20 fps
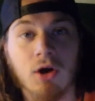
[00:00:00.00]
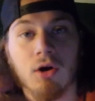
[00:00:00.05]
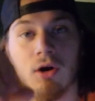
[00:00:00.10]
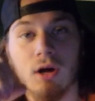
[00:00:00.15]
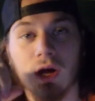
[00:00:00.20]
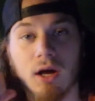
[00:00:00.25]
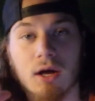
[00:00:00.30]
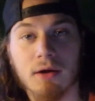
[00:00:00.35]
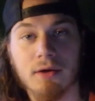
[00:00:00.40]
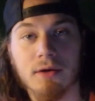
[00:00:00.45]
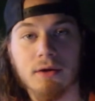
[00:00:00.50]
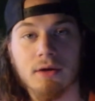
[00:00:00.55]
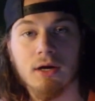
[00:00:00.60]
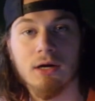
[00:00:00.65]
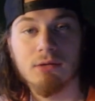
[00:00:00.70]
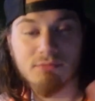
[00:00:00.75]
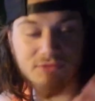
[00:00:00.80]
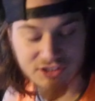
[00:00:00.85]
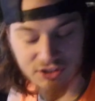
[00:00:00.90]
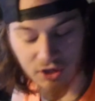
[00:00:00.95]
Okay,
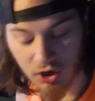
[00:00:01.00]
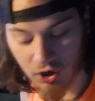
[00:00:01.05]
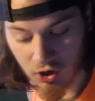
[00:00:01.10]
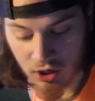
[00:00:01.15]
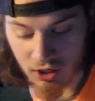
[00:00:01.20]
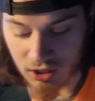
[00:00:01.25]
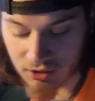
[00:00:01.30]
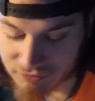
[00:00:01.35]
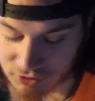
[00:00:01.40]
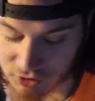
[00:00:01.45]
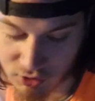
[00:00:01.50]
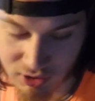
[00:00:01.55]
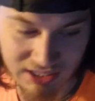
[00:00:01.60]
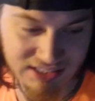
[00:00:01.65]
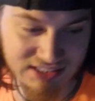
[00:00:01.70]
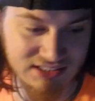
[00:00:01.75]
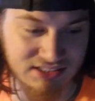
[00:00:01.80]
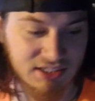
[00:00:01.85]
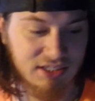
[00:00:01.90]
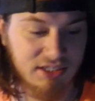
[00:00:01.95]
I'm sorry if you
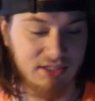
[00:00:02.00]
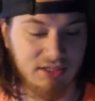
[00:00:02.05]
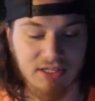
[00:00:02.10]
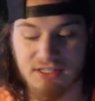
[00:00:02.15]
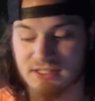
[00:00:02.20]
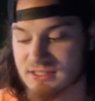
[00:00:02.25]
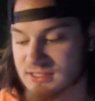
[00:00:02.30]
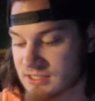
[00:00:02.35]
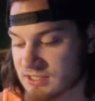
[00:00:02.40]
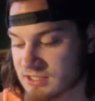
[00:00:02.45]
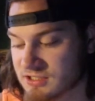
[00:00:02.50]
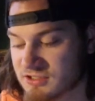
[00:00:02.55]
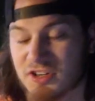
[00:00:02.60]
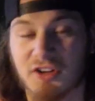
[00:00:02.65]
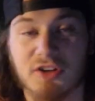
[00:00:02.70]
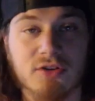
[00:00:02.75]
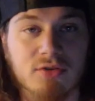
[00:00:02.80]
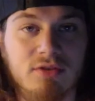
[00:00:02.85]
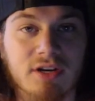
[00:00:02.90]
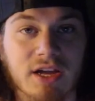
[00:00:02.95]
guys think this is
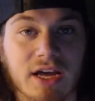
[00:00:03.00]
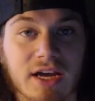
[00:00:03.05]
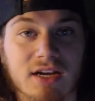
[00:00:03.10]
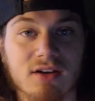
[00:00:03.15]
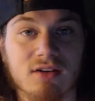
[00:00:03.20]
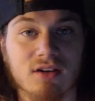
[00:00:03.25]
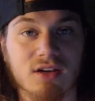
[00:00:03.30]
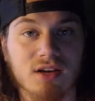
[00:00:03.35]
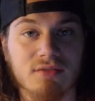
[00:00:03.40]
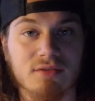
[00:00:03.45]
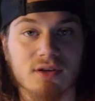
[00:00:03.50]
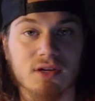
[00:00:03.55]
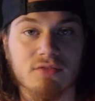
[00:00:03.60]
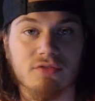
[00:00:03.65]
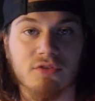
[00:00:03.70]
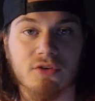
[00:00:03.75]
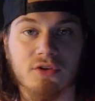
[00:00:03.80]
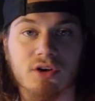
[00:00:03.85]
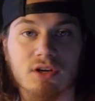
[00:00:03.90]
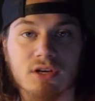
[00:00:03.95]
too
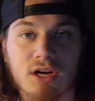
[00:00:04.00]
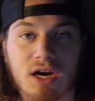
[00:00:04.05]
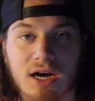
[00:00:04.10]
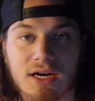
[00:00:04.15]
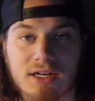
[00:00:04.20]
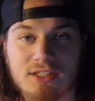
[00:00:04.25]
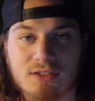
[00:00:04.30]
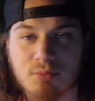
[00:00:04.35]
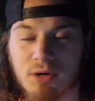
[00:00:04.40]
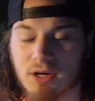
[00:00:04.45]
negativity for you guys,